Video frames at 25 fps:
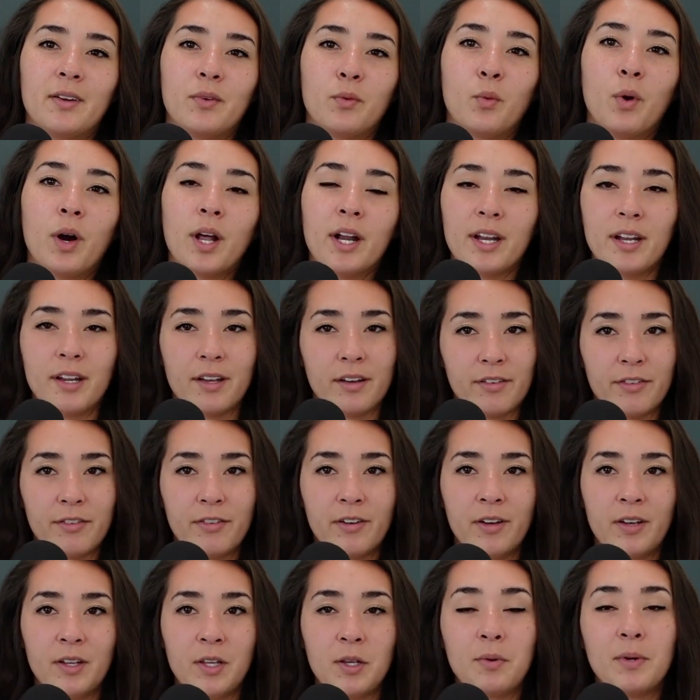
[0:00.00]
what
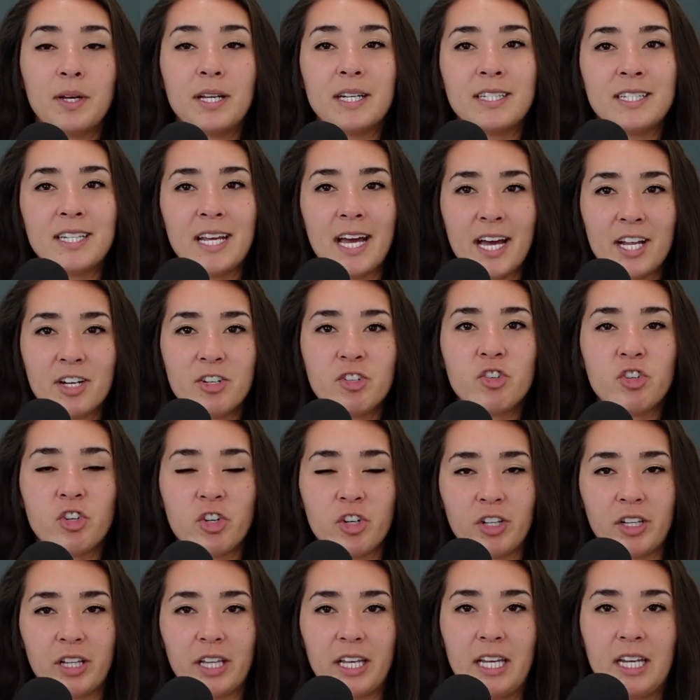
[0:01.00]
if you
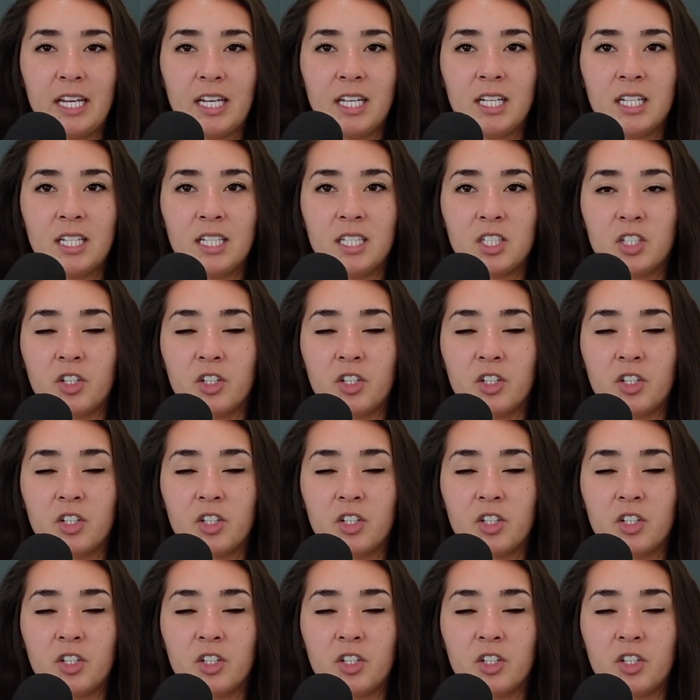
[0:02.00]
intentionally